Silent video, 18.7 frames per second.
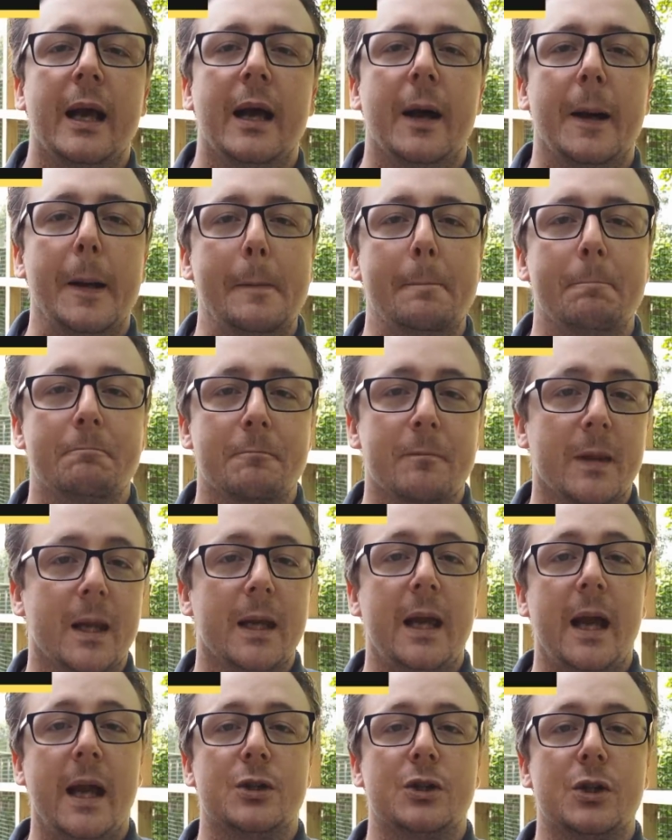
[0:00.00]
Um,
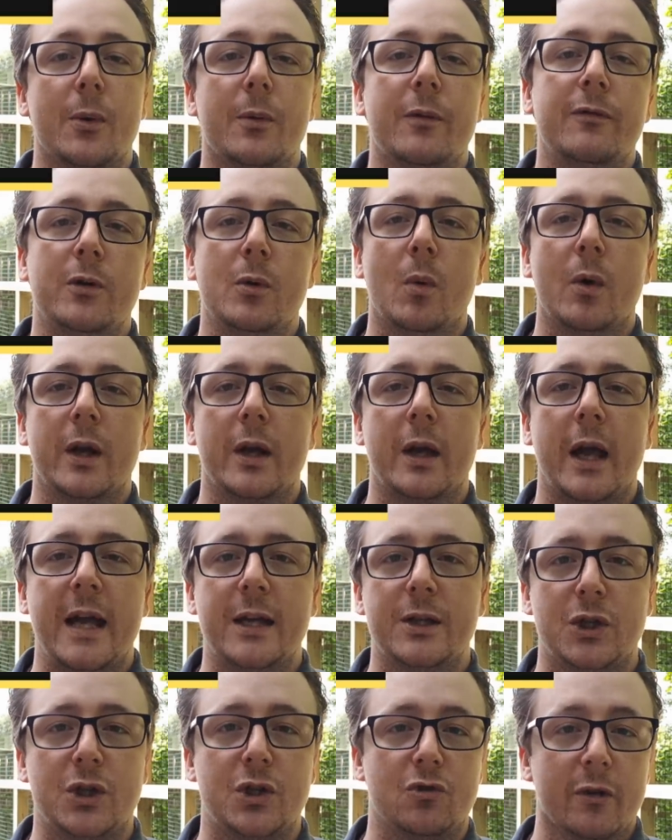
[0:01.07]
yeah, so if you want to
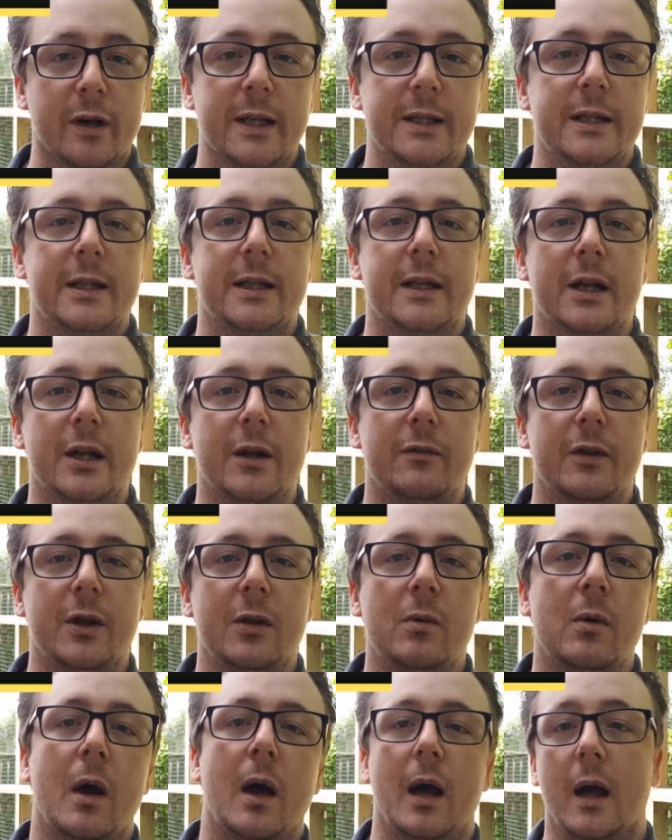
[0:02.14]
head straight to the interview,
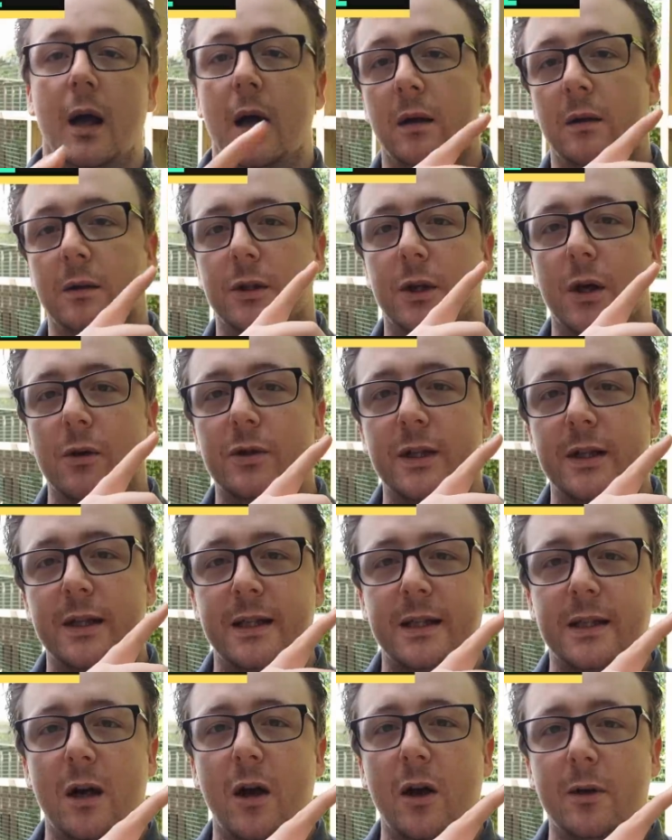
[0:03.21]
uh, go to
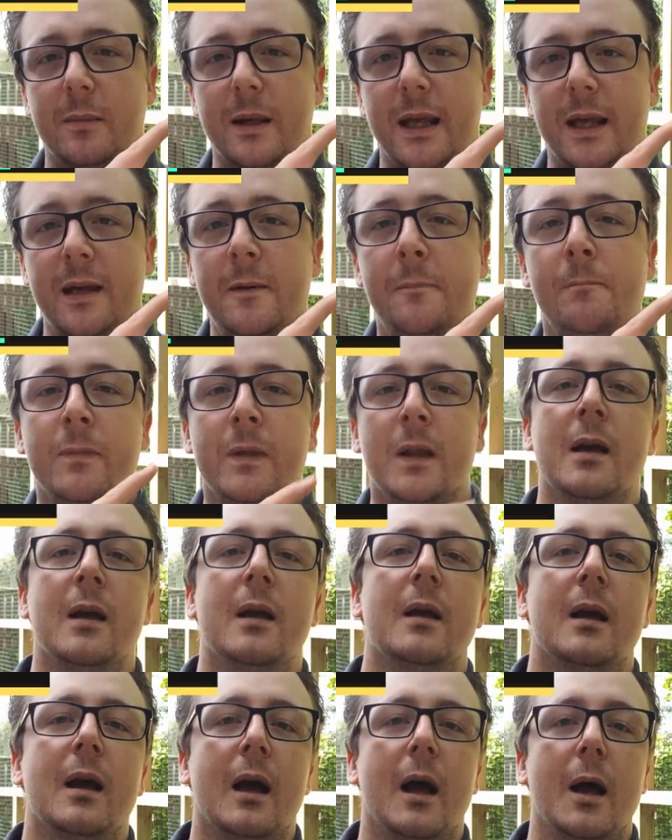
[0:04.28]
this time here.
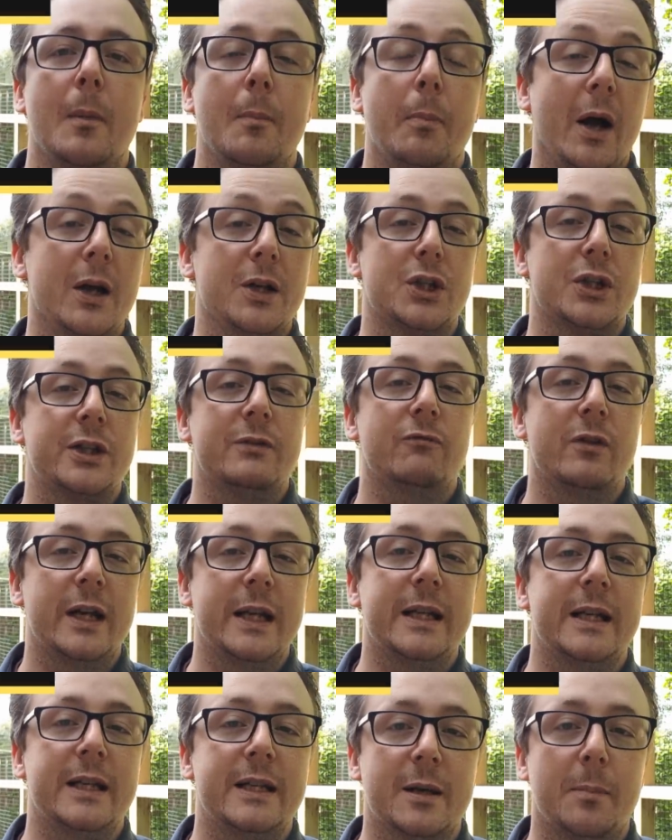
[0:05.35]
Uh, but I just really
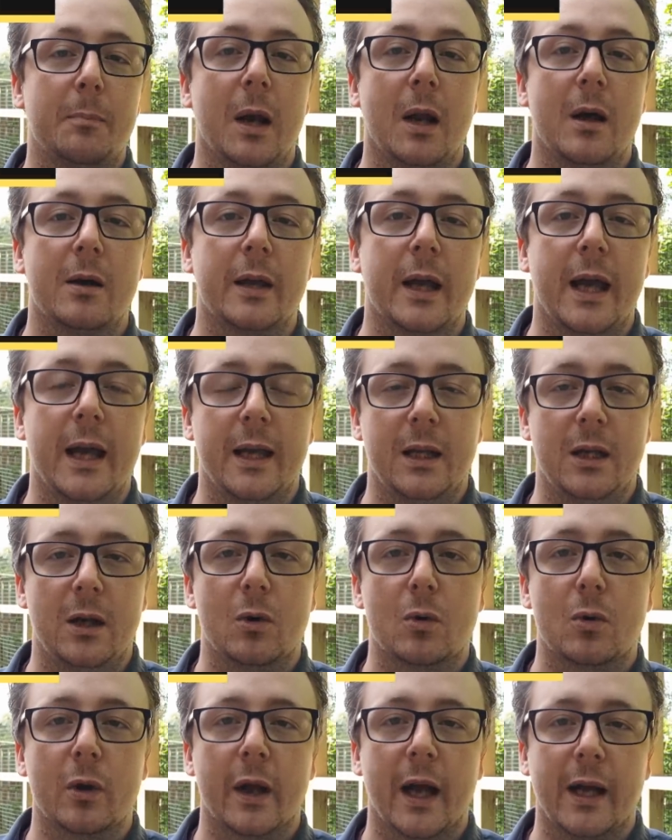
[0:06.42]
need to plug a
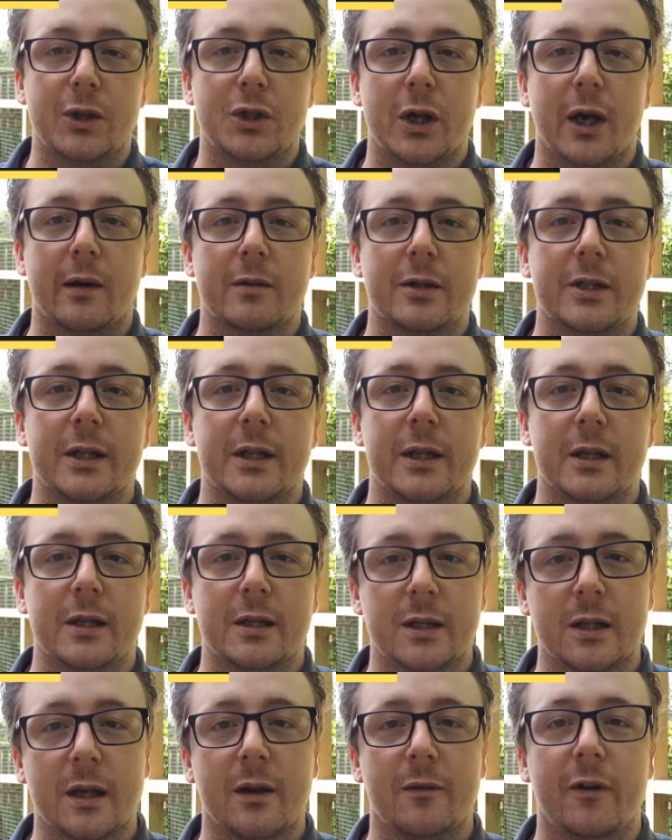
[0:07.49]
local cat charity
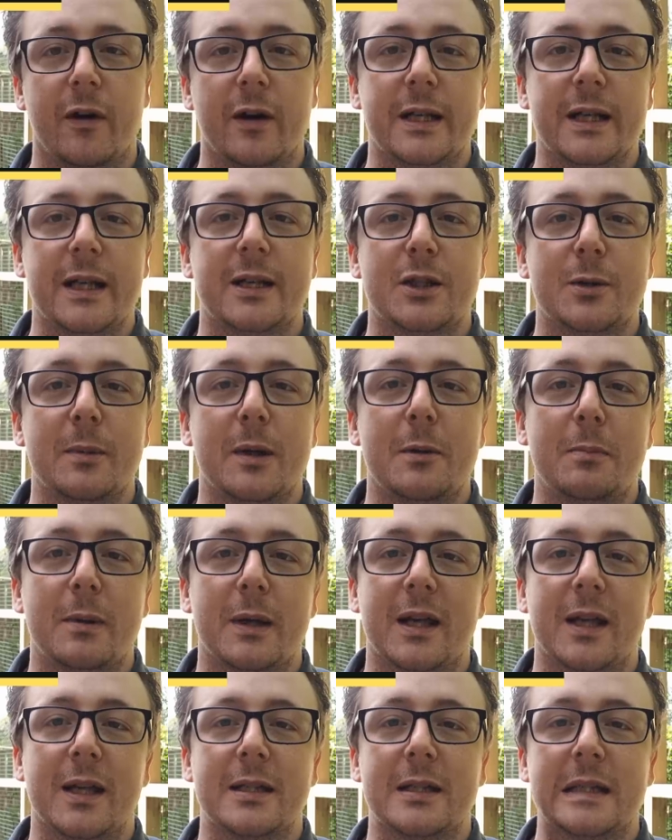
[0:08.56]
that's uh, very dear to me
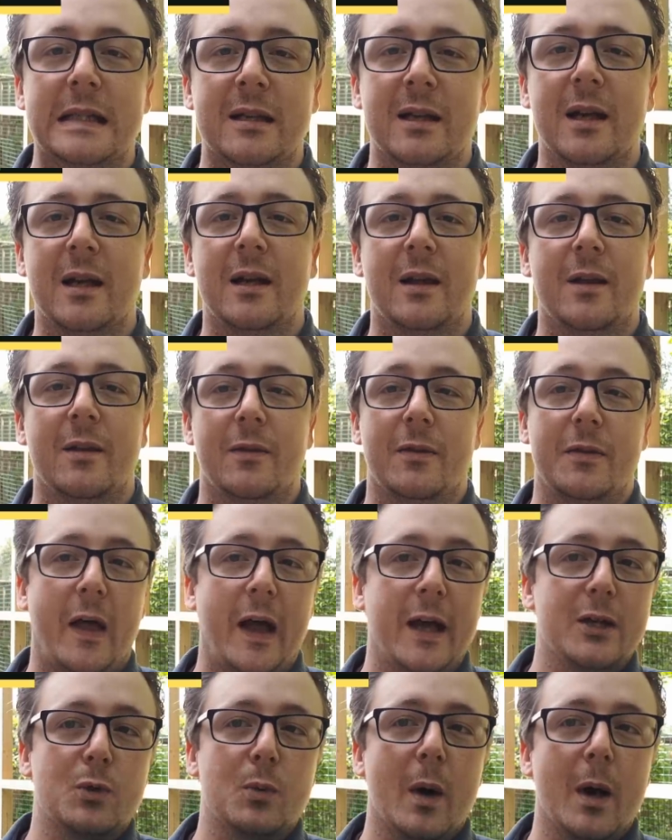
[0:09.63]
because
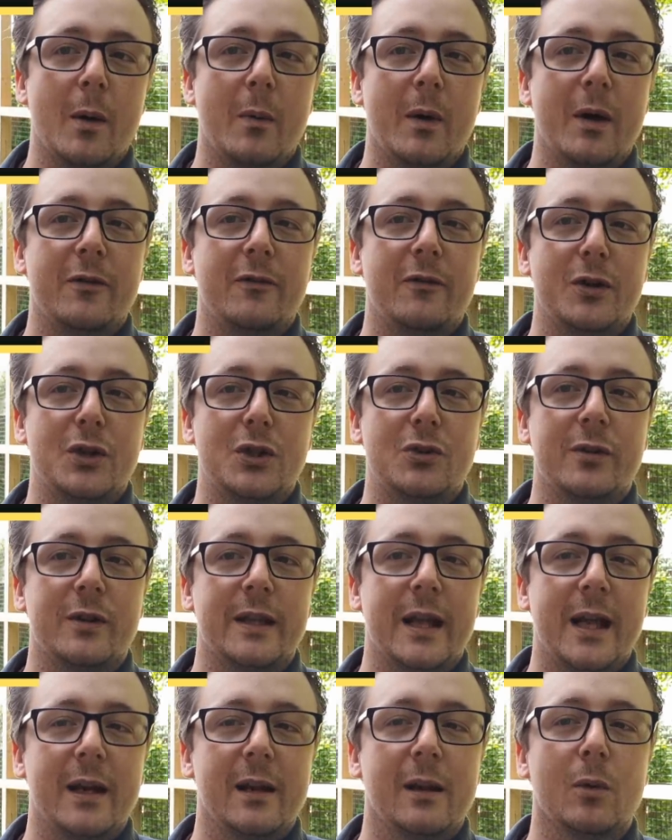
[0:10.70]
that's where we're fostering
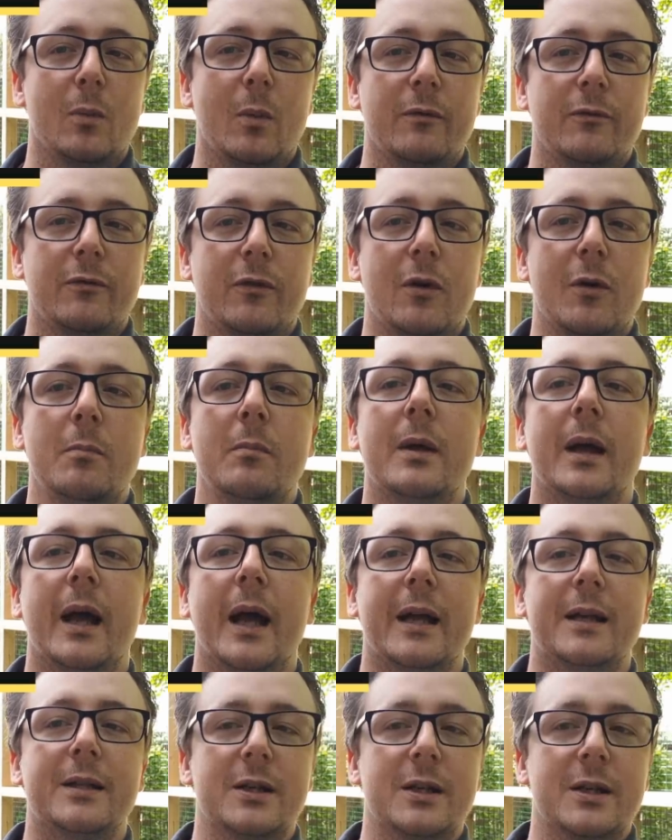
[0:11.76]
that little one from
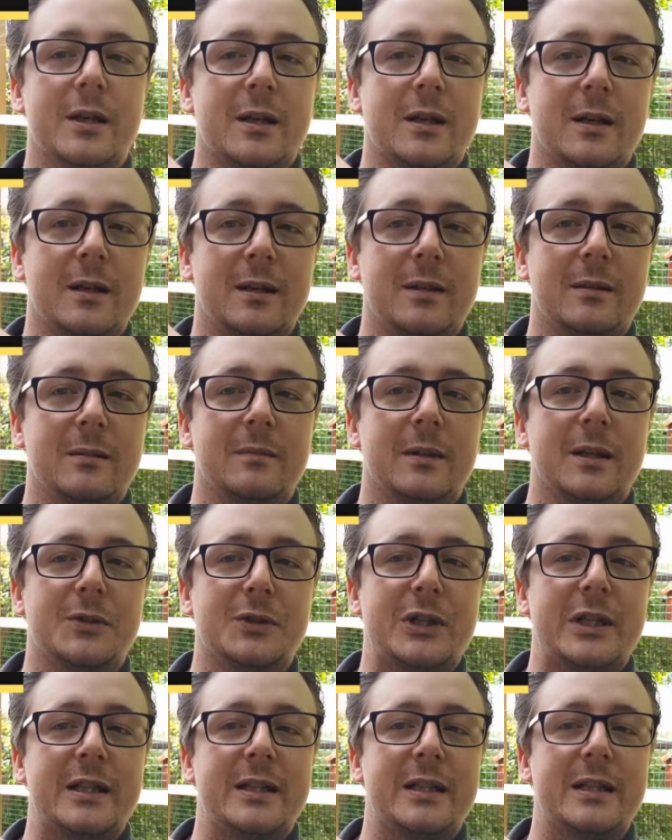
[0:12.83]
and her little
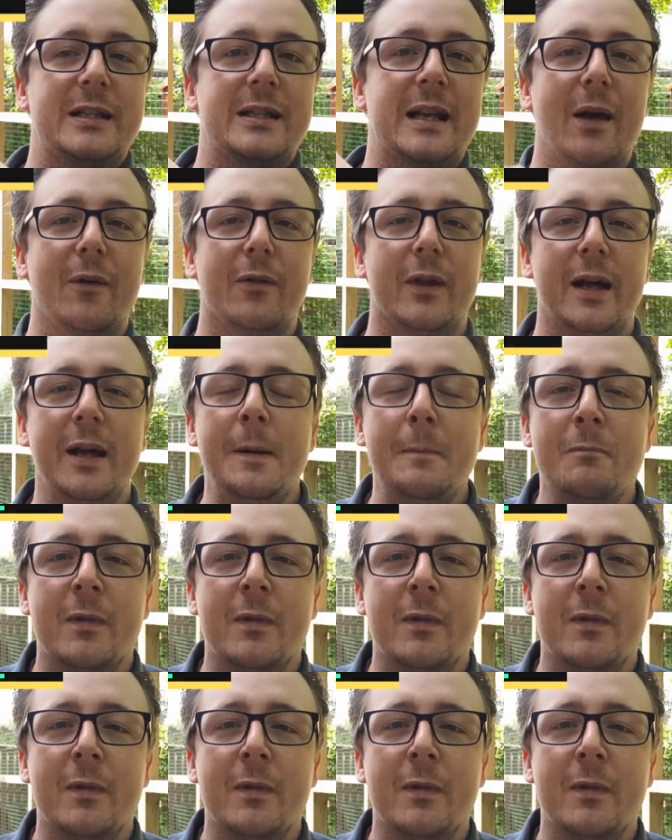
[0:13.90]
sisters down there.